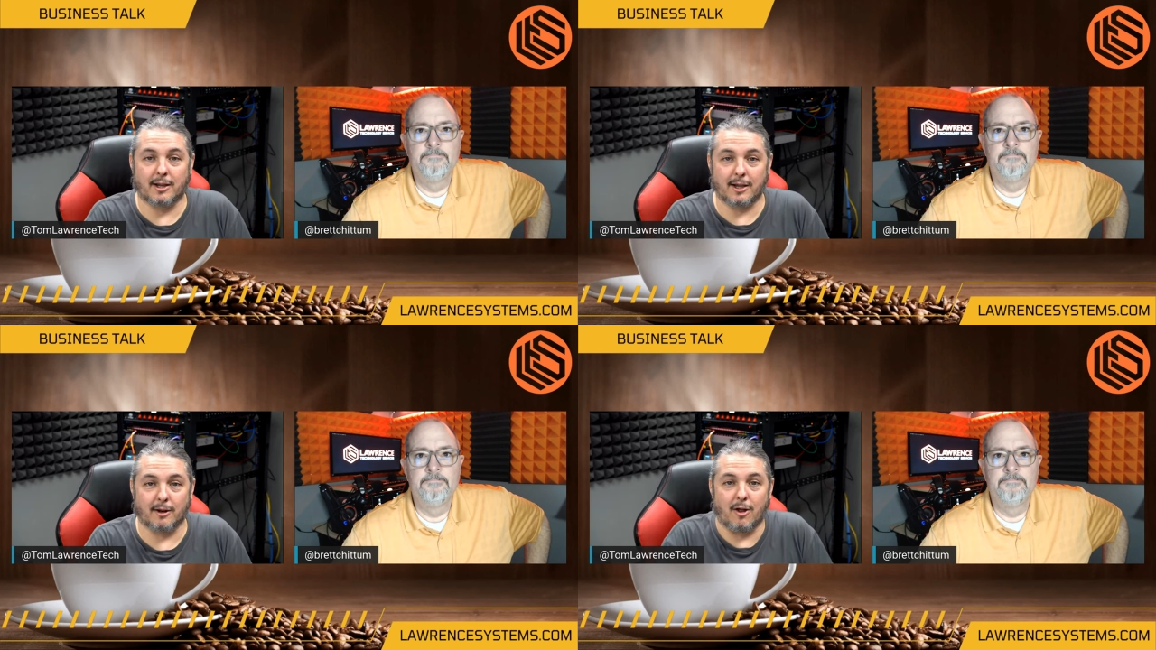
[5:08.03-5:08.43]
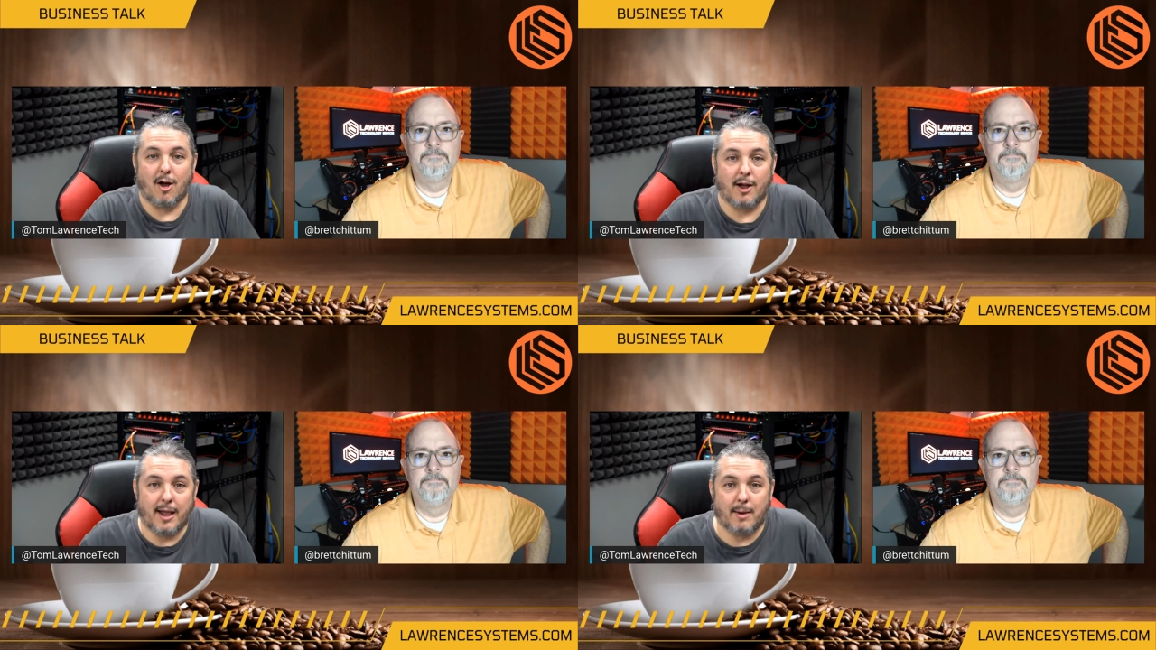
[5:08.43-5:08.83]
Speaker 1: get
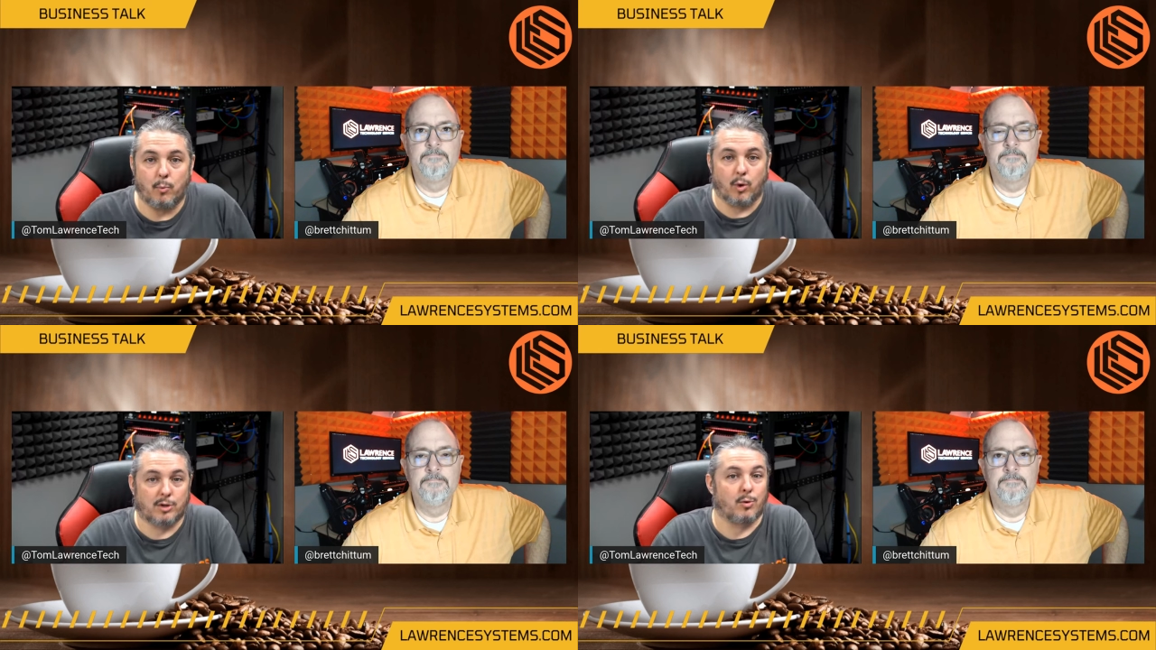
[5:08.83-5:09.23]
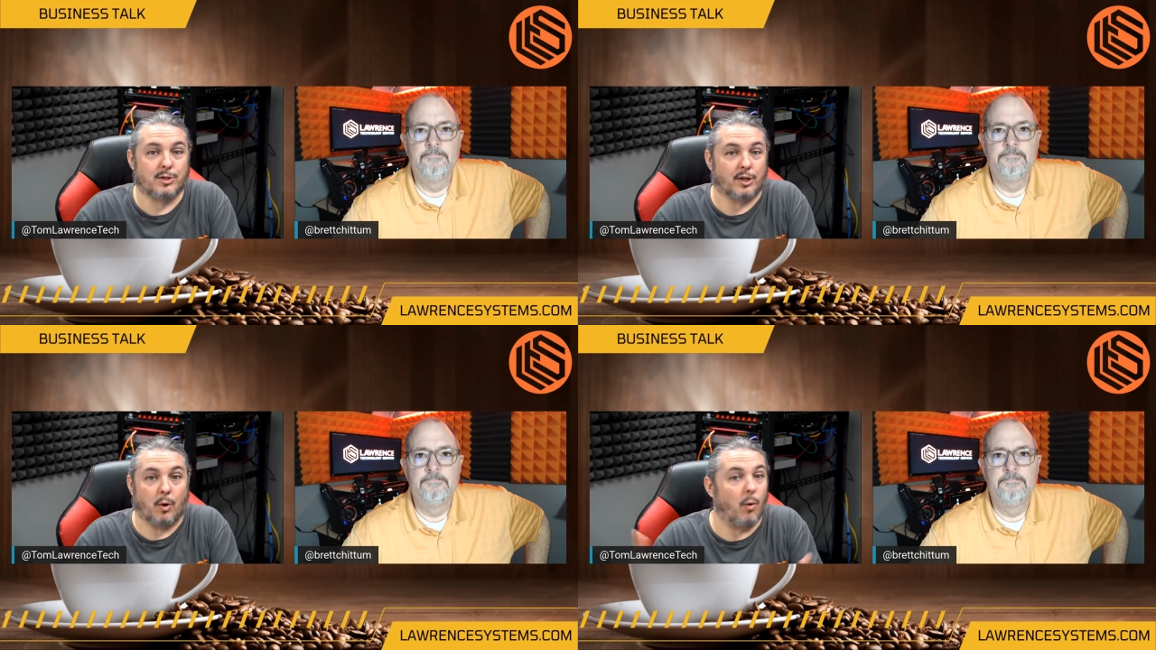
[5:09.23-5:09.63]
along and work towards a
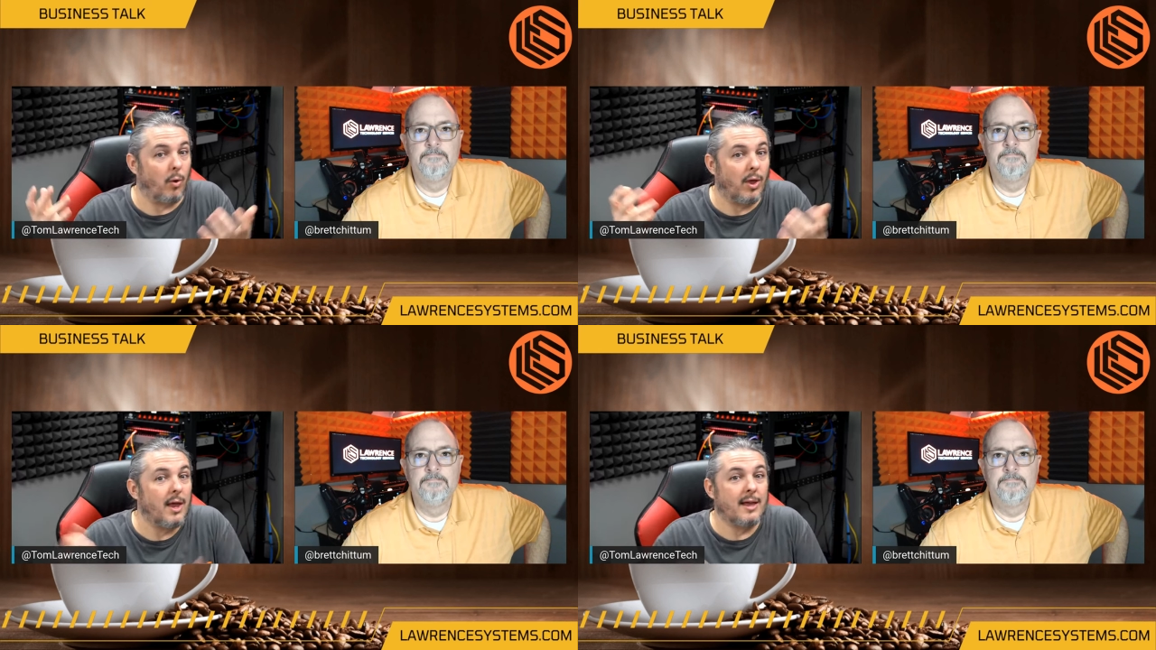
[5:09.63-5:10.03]
goal.